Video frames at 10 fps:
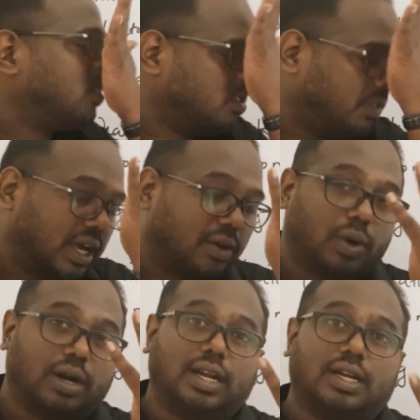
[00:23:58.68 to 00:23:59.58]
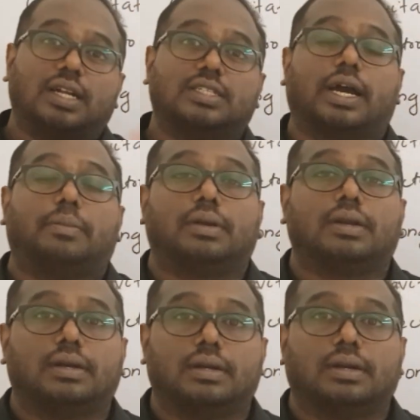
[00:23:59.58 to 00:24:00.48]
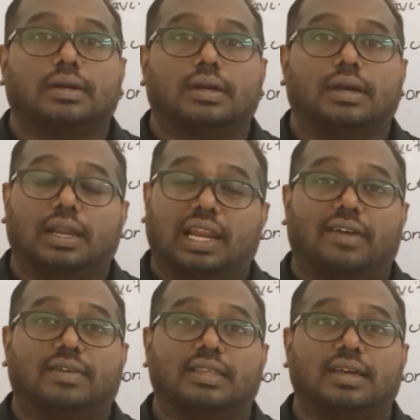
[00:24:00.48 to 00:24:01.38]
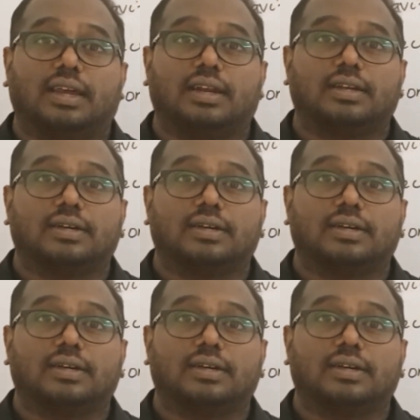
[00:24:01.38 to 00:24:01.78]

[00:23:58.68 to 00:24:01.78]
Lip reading: We have one detailed chapter in 11th grade.